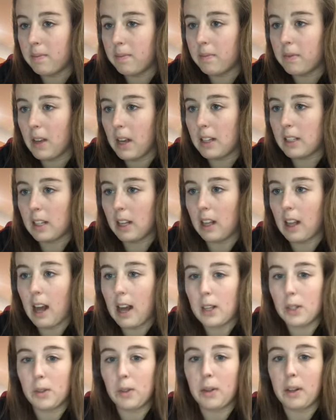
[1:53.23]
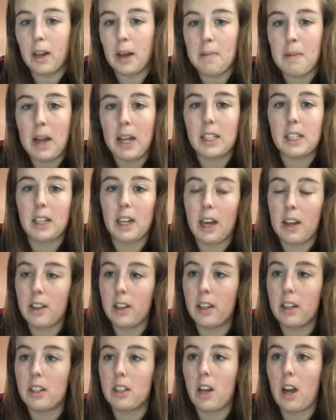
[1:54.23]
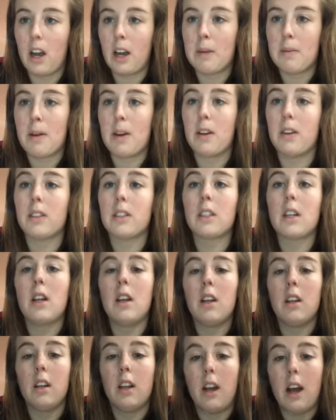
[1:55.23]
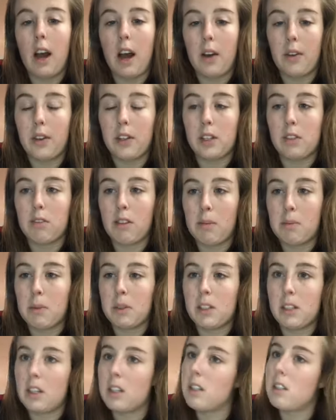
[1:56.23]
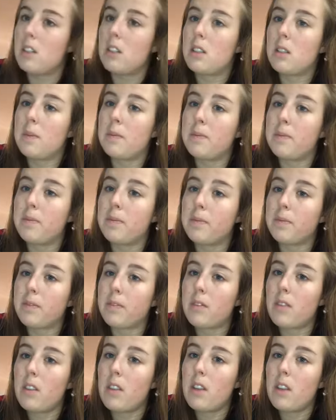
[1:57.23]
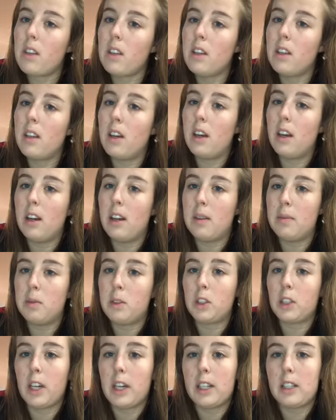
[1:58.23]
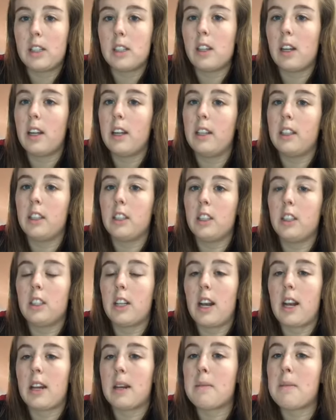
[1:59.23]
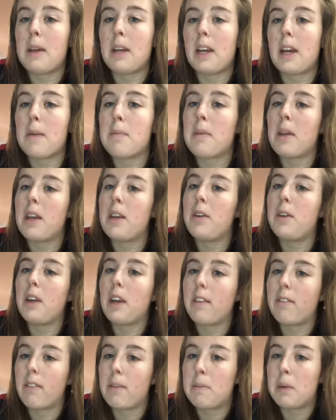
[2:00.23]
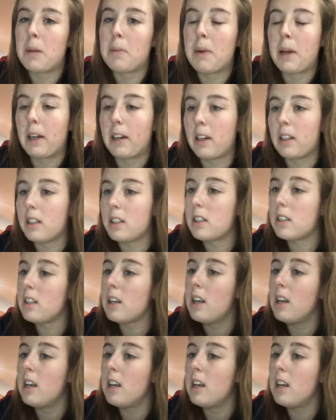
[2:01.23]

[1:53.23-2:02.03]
as a class, we would come back together and talk about how this represents traits and your genetic makeup that you get from your parents,